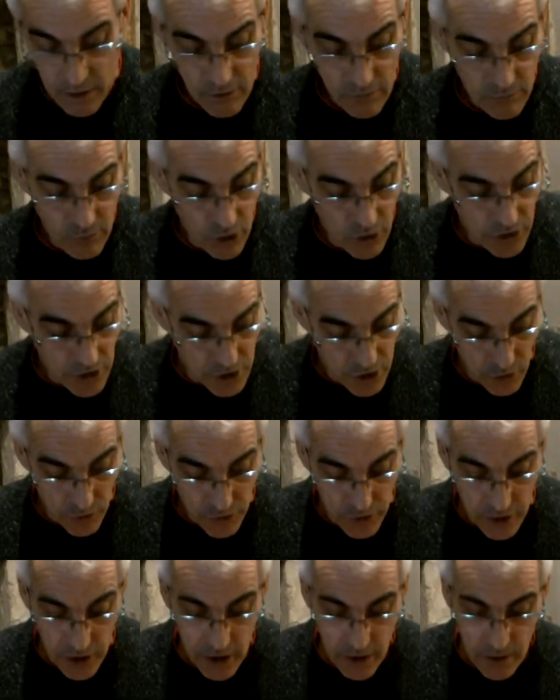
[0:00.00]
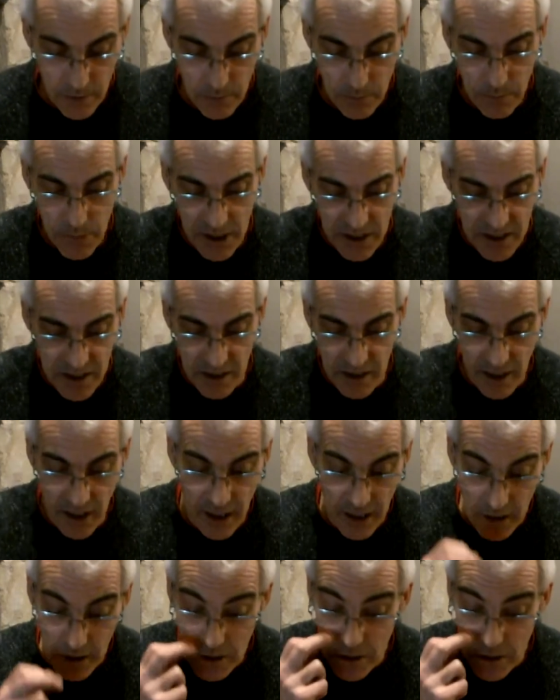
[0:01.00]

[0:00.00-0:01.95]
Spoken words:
rise on the piston head.